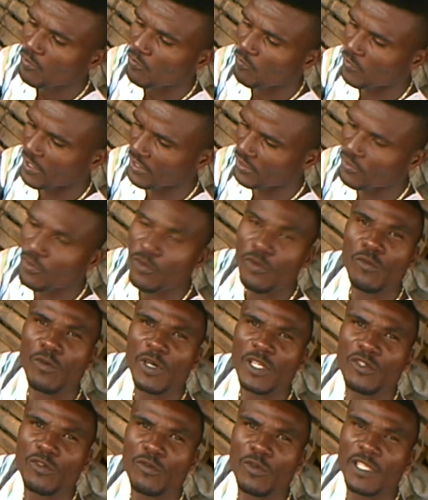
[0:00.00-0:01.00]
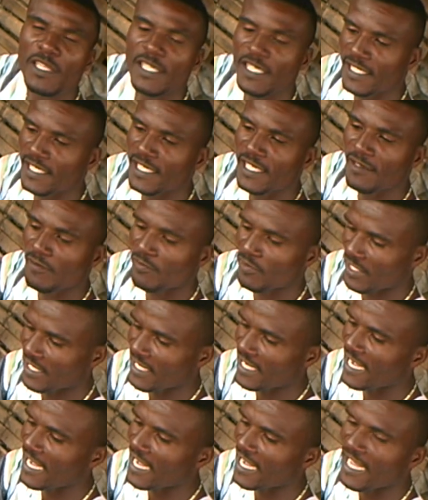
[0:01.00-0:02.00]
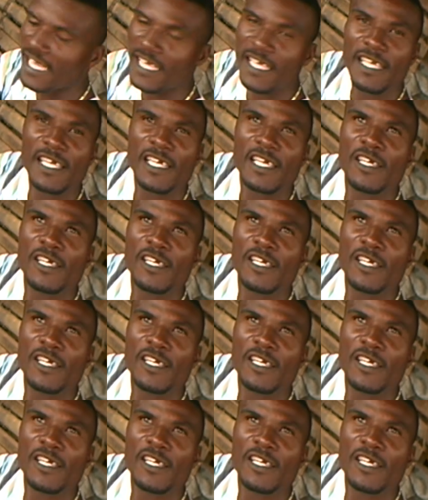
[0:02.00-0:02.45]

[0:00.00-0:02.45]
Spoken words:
Okay. When you want the key very high,